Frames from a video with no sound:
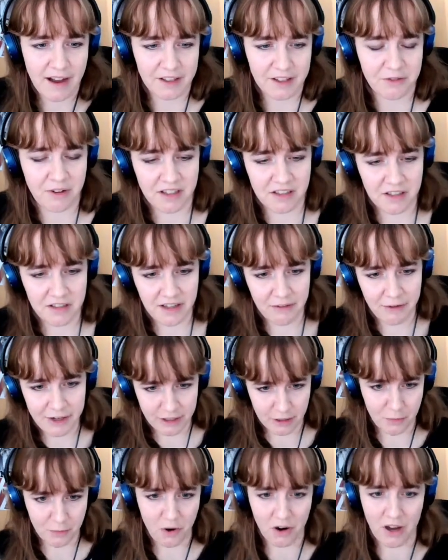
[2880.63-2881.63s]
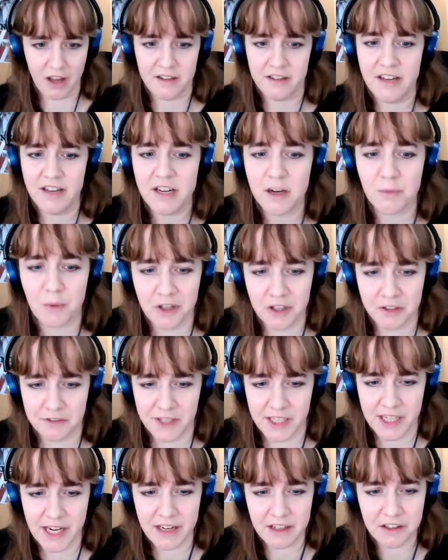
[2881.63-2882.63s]
a strategy which is more like
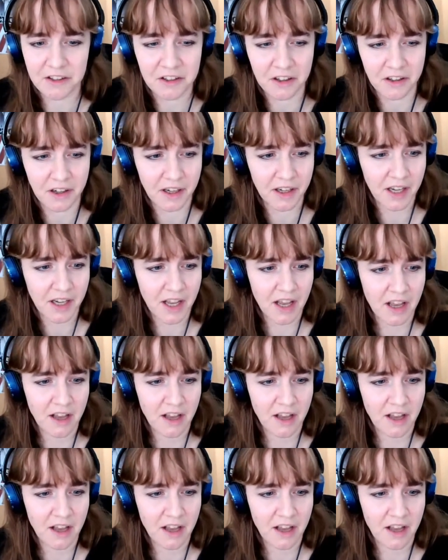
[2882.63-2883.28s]
decommodification,